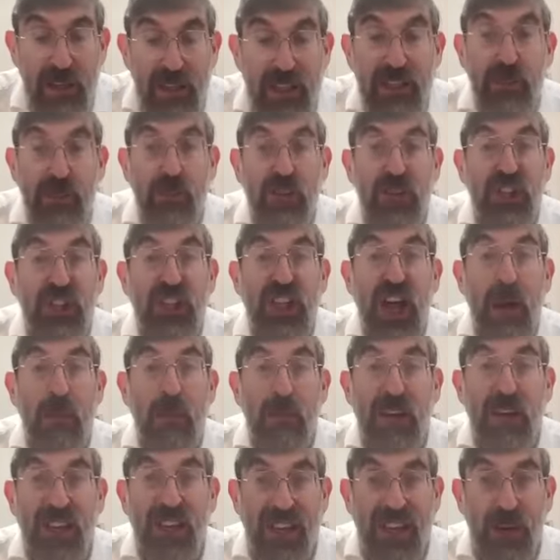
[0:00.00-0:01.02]
So a shtar
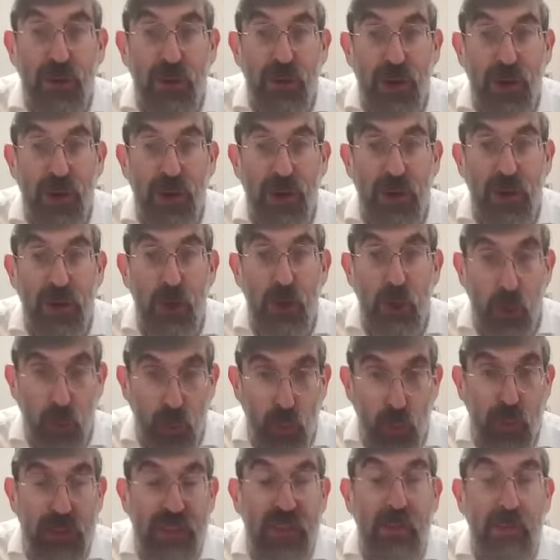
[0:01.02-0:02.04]
mechira,
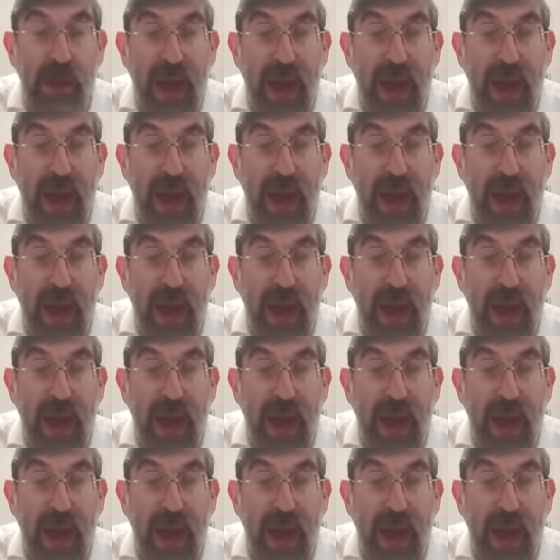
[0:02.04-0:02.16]
who's the